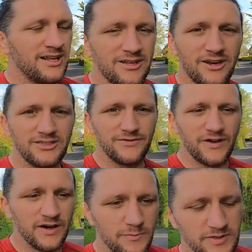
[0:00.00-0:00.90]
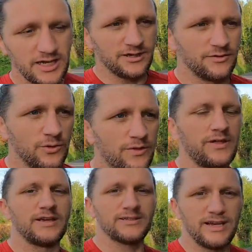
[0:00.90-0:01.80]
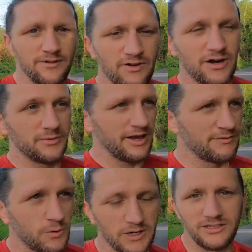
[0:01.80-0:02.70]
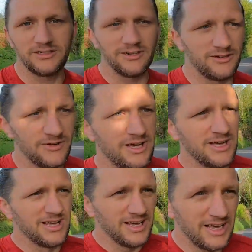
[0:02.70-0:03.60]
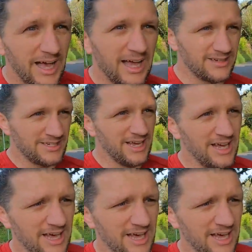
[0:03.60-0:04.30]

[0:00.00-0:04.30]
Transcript: 95% of all the things any runner would ever want it to do, and